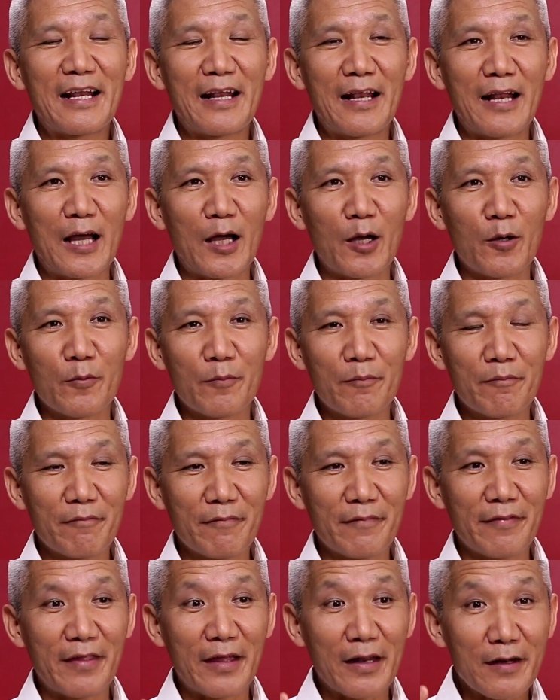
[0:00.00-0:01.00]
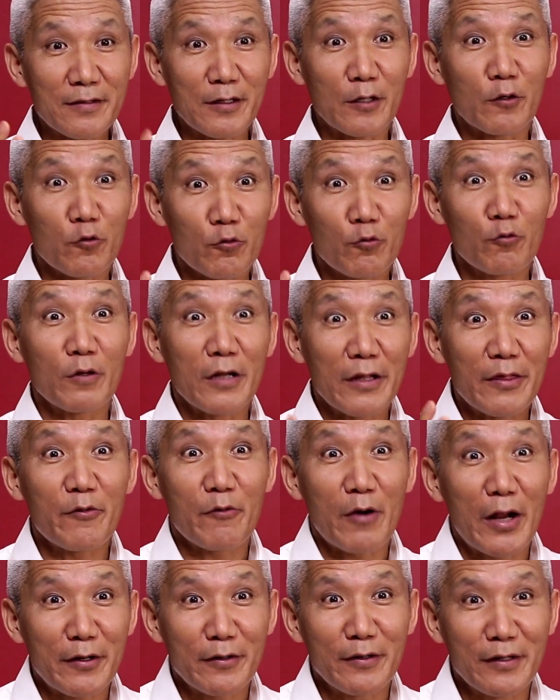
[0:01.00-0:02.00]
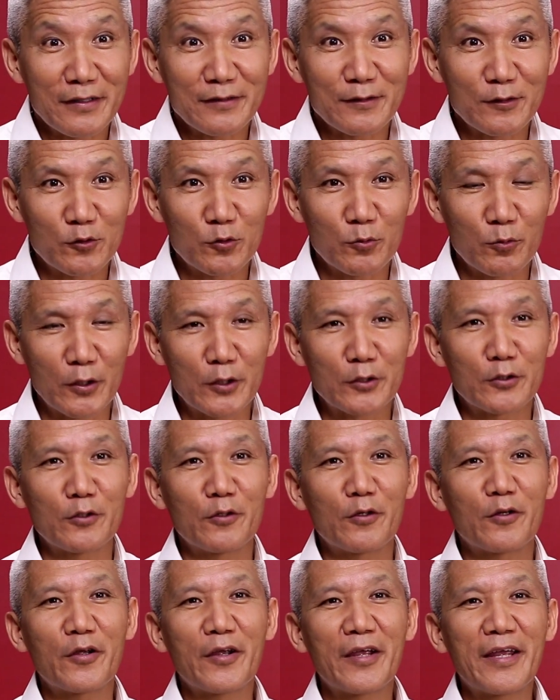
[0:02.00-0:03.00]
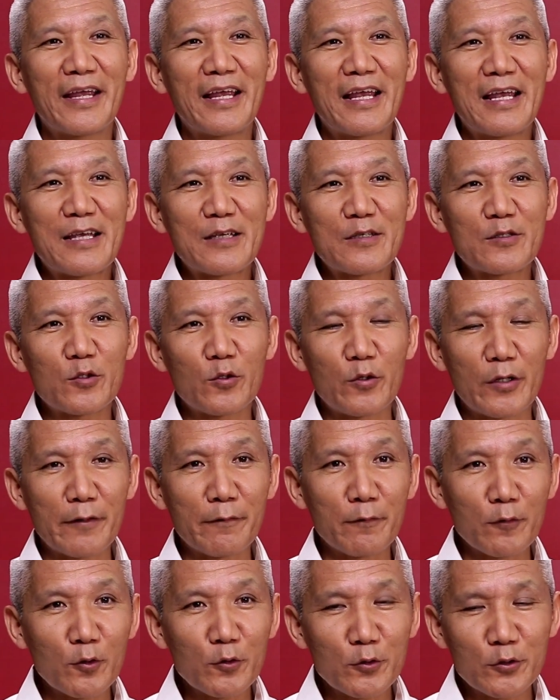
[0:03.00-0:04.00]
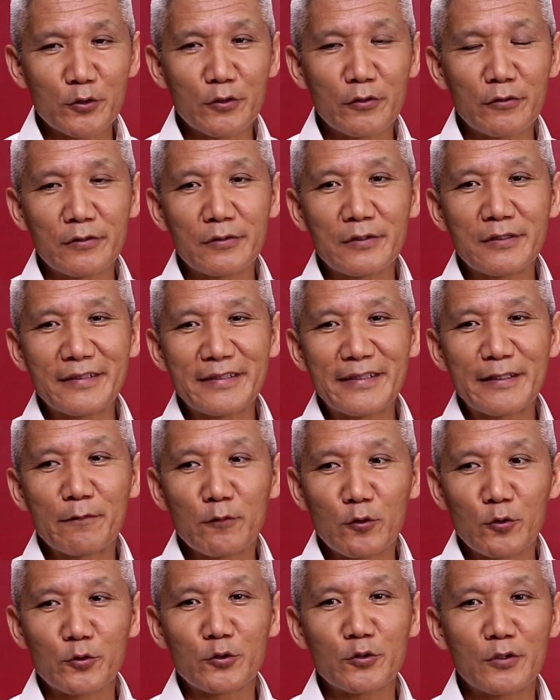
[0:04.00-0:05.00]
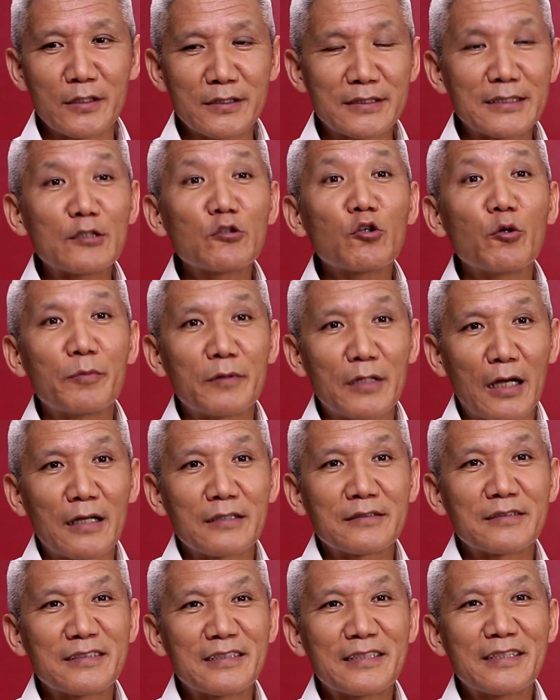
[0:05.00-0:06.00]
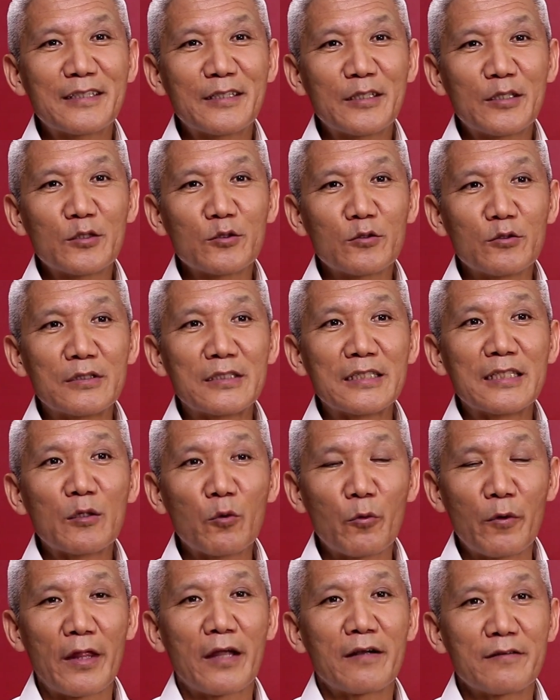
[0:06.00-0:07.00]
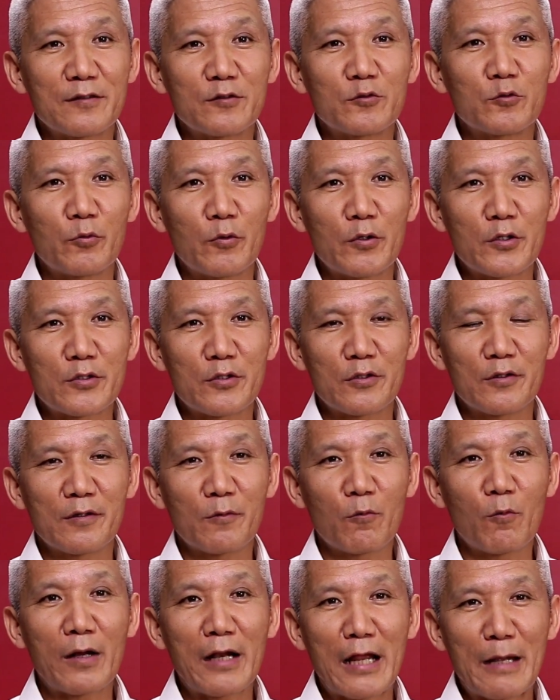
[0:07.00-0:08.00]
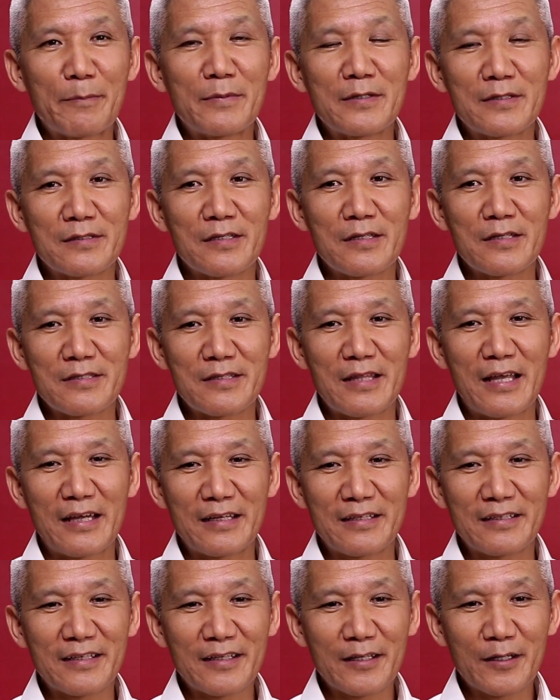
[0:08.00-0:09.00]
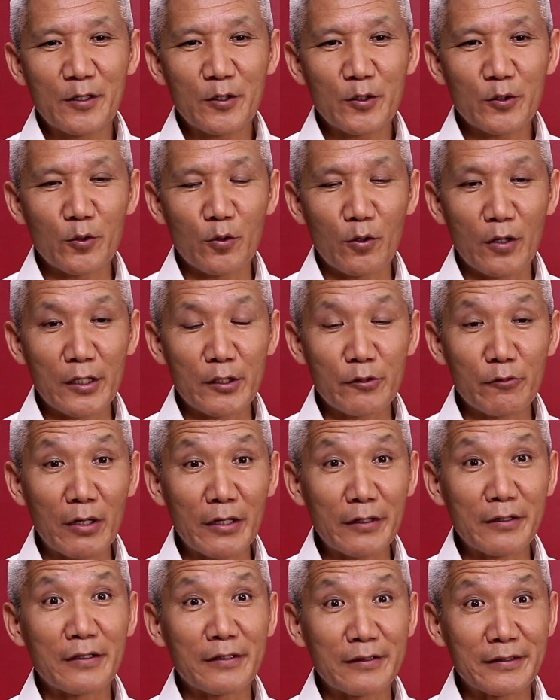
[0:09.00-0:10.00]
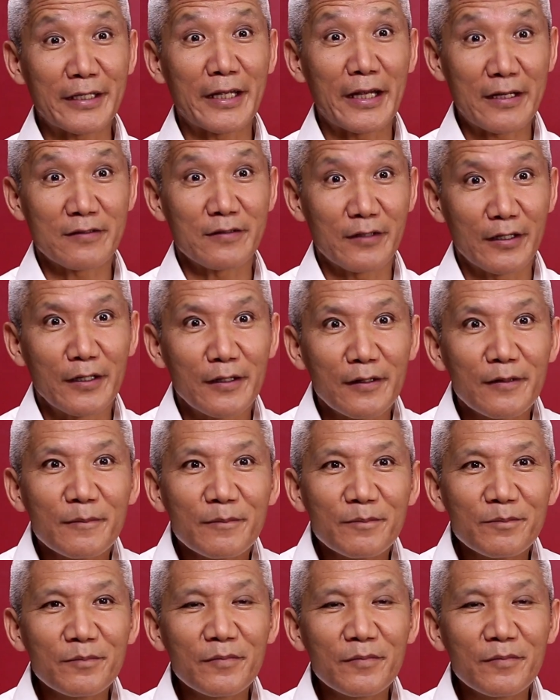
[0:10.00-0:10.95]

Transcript: Now, that is a truly threatening situation. So evolution has equipped us to deal with that situation. What happens is that your adrenaline kicks in,